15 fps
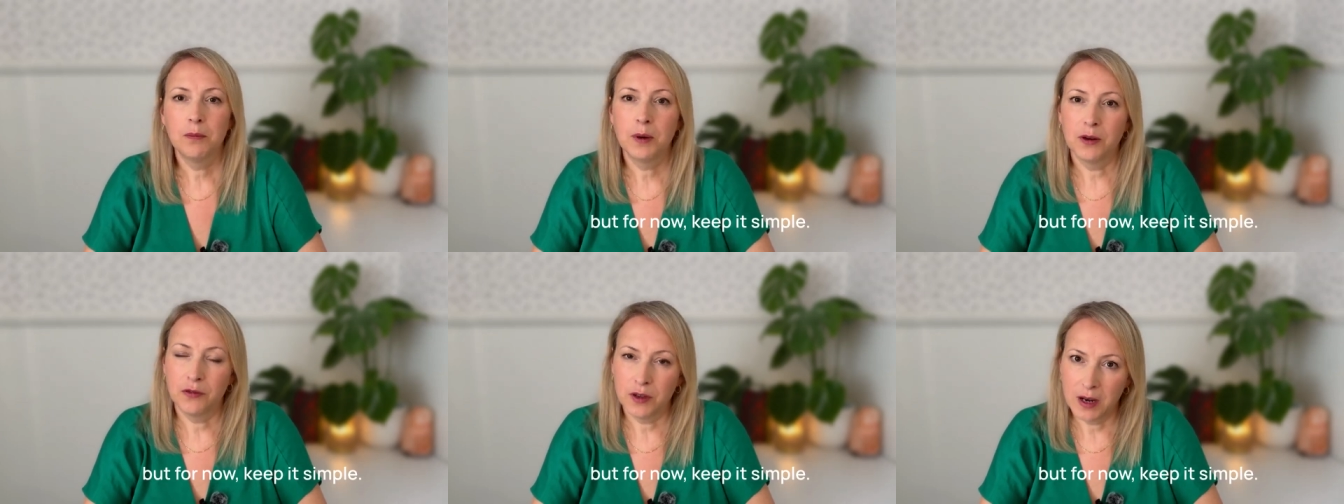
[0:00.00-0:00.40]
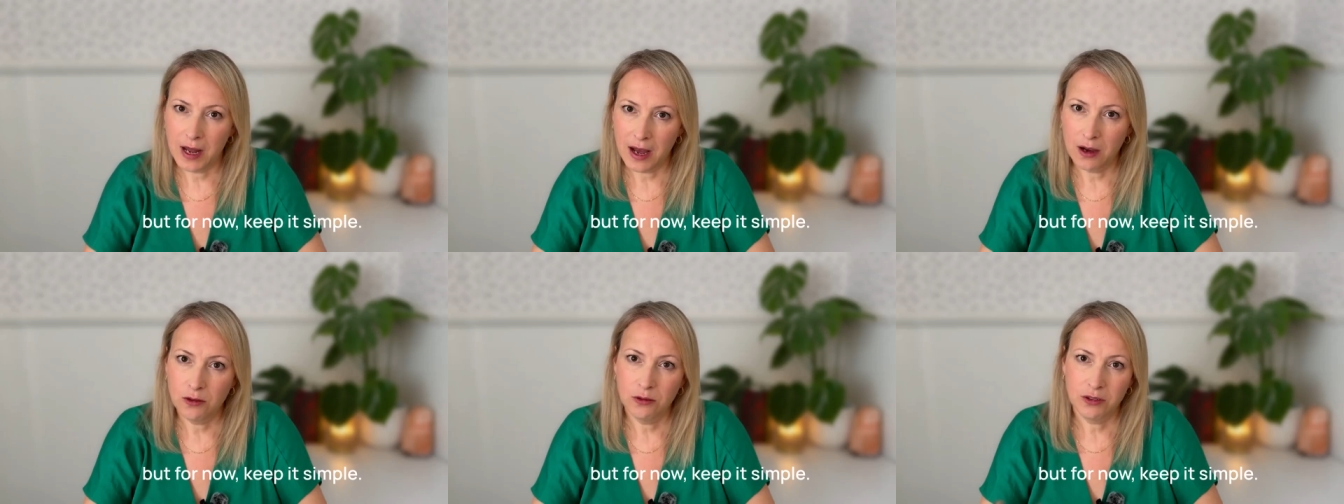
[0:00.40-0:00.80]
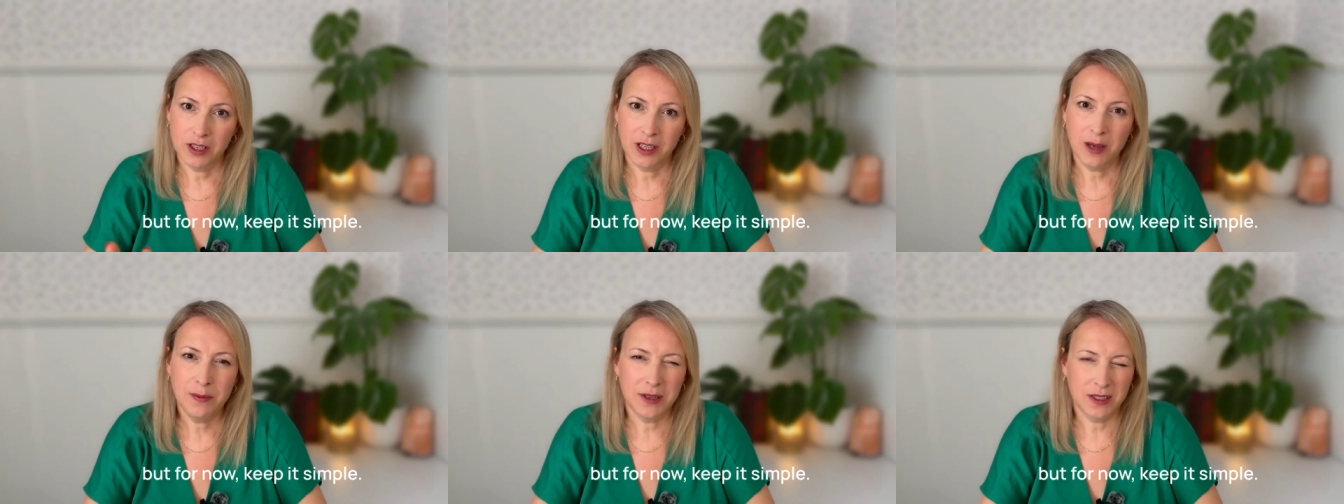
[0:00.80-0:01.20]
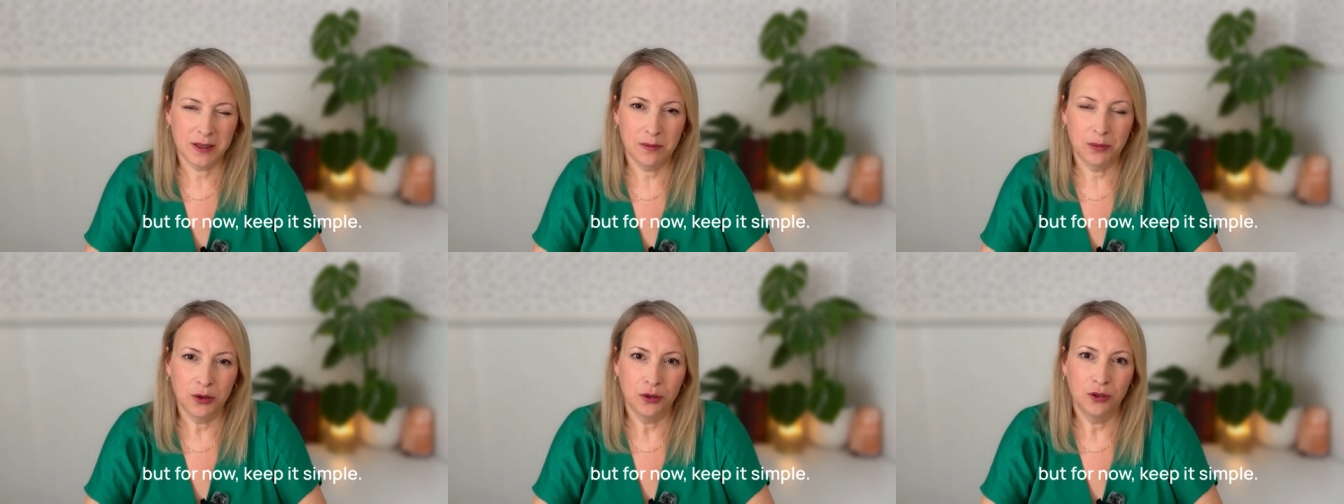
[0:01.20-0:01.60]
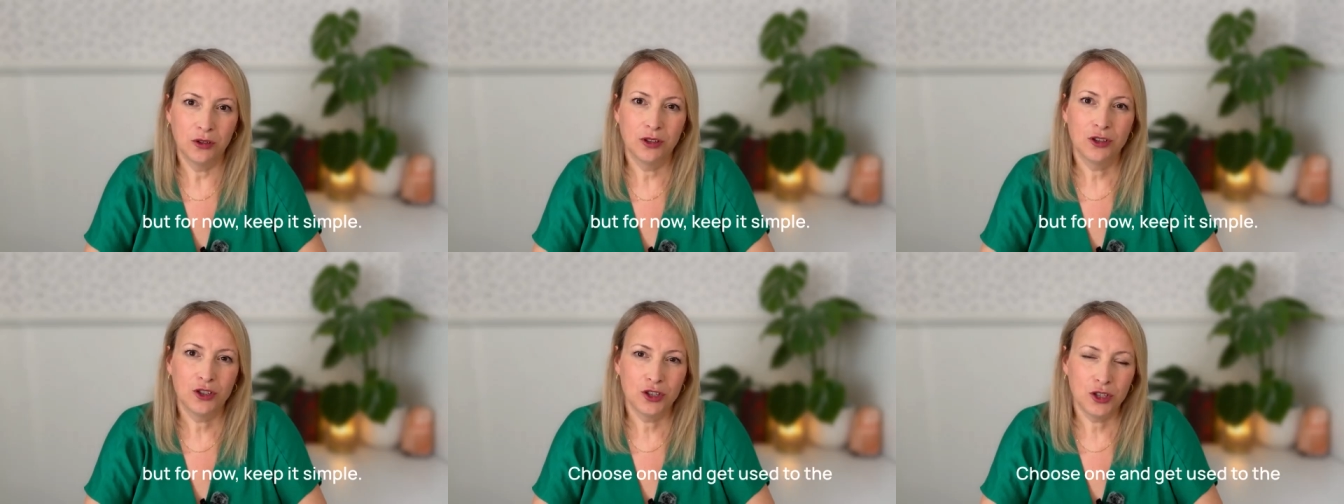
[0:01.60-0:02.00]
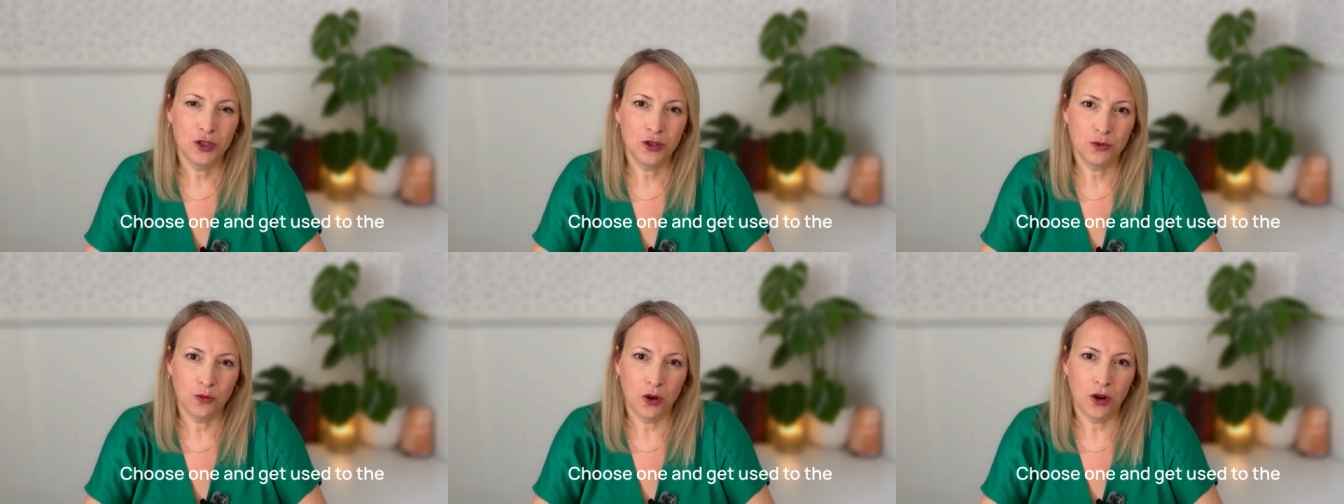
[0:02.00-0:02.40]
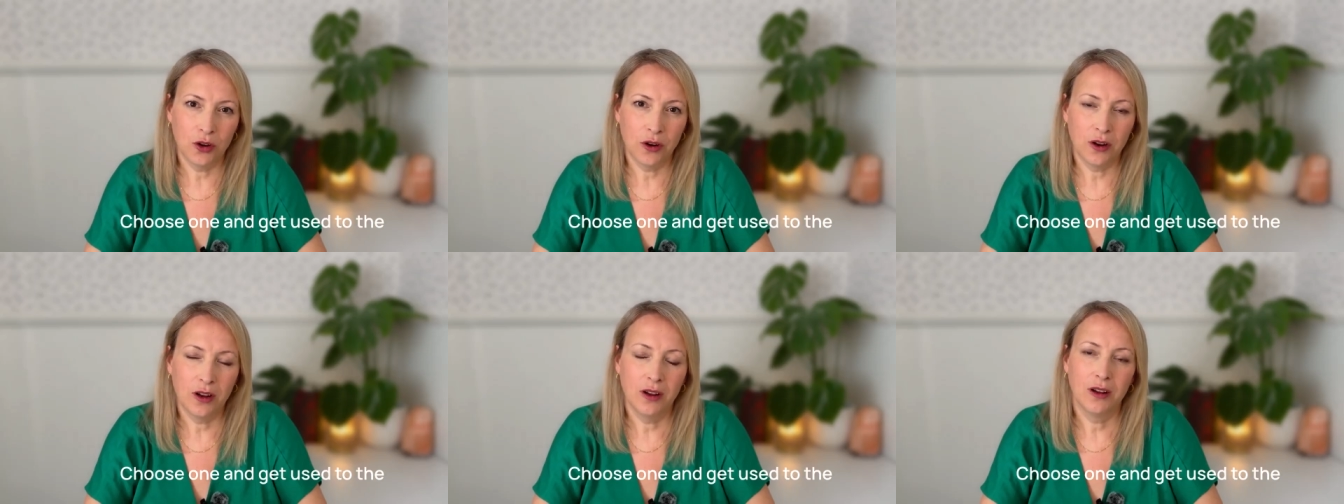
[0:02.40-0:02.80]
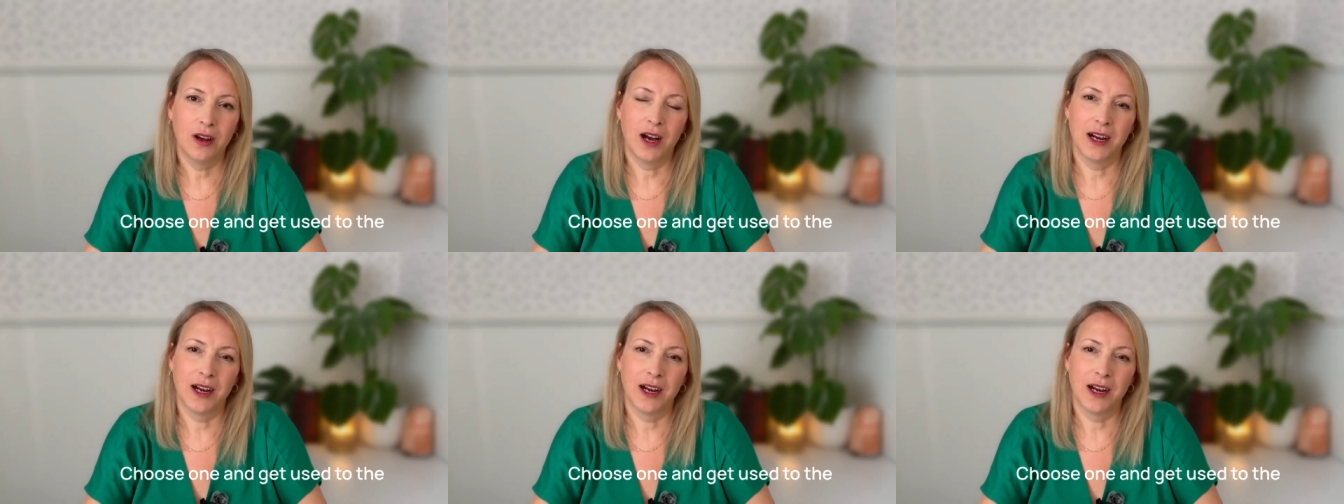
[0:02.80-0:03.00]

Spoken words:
But for now, keep it simple, choose one,